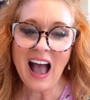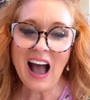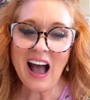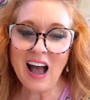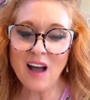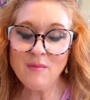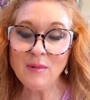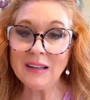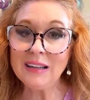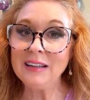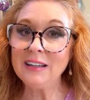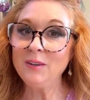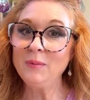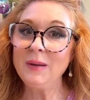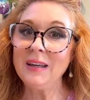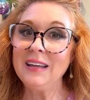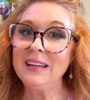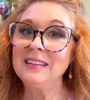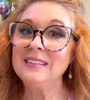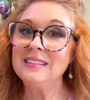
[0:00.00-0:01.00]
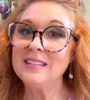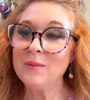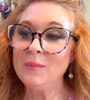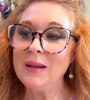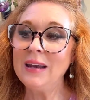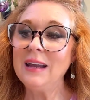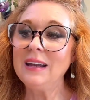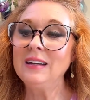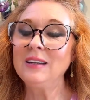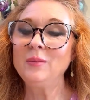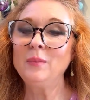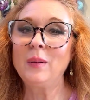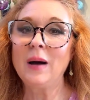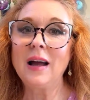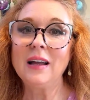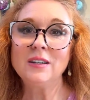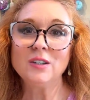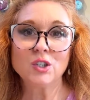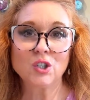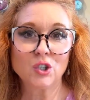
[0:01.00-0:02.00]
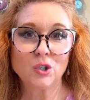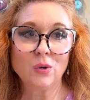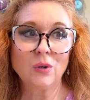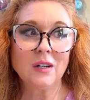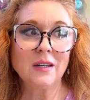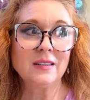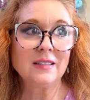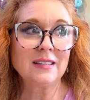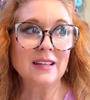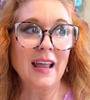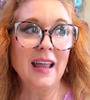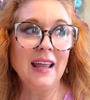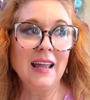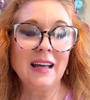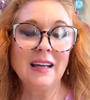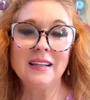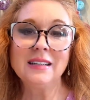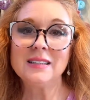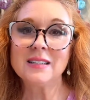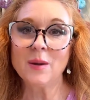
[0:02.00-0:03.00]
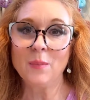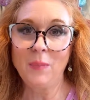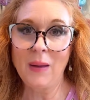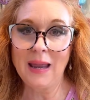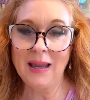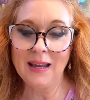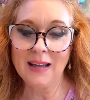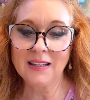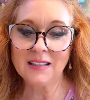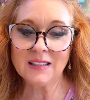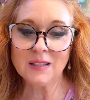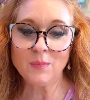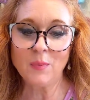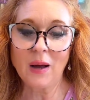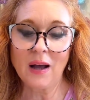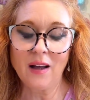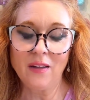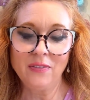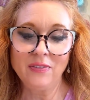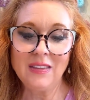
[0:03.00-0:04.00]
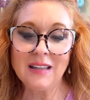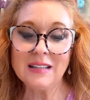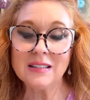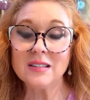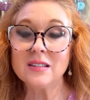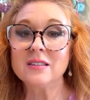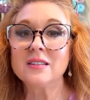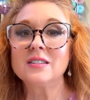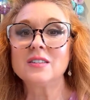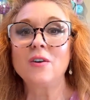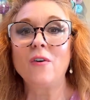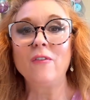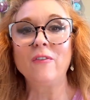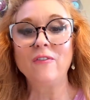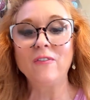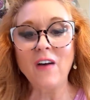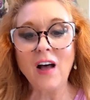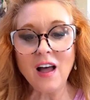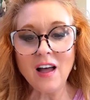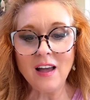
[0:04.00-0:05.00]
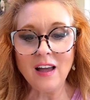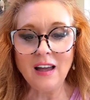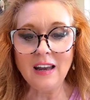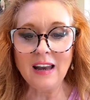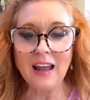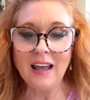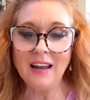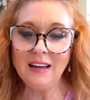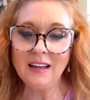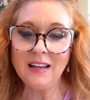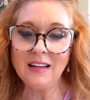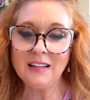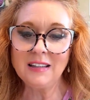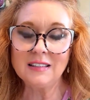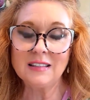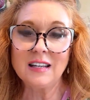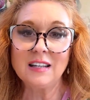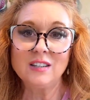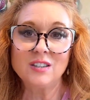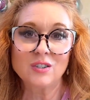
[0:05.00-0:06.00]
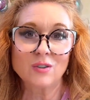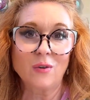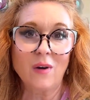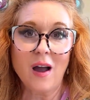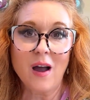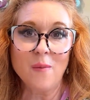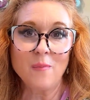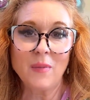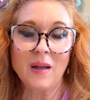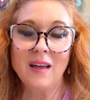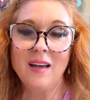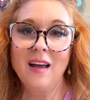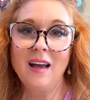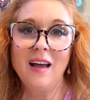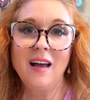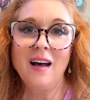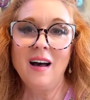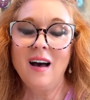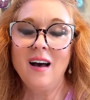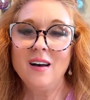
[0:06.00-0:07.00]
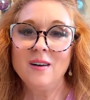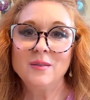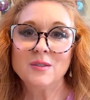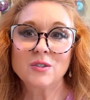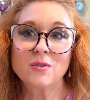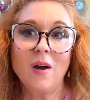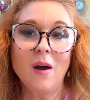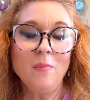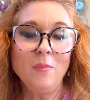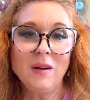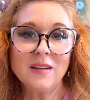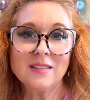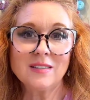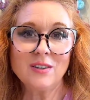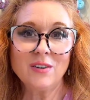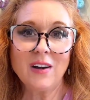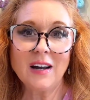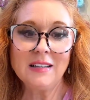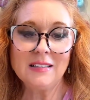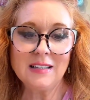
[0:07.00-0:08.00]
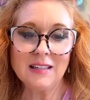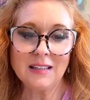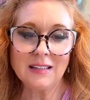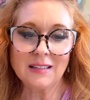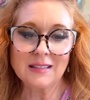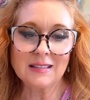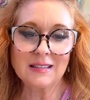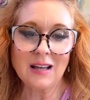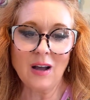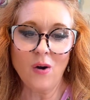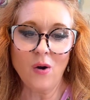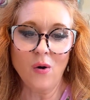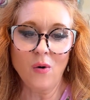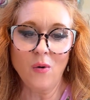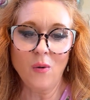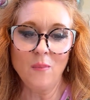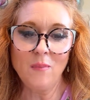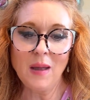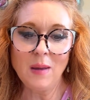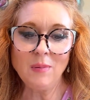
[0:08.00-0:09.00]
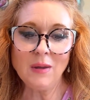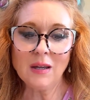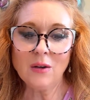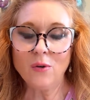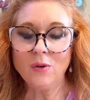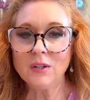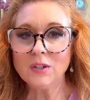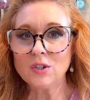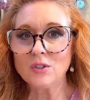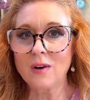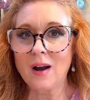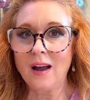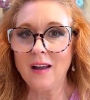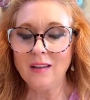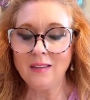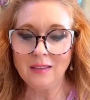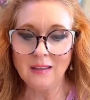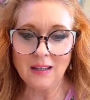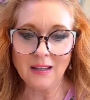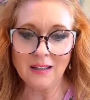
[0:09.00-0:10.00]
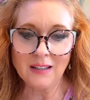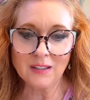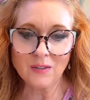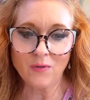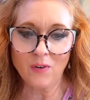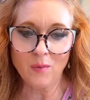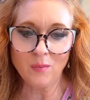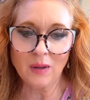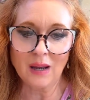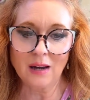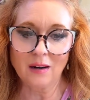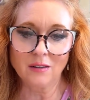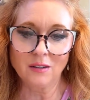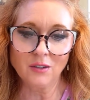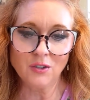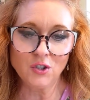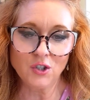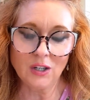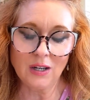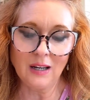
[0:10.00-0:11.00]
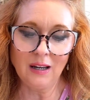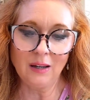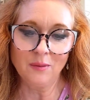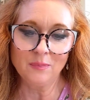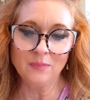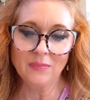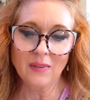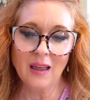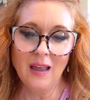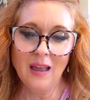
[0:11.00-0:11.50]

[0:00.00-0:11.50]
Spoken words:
I'm a little bit intimidated by shorts and pants, but these look so fun, and it is a scrap buster idea, so maybe go and try these from Carol G.